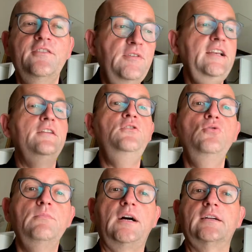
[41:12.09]
It's really a
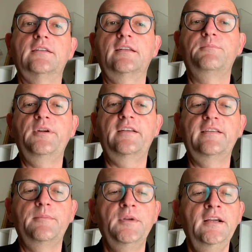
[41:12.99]
new market that breaks
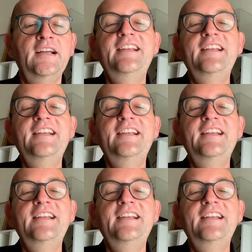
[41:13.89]
up.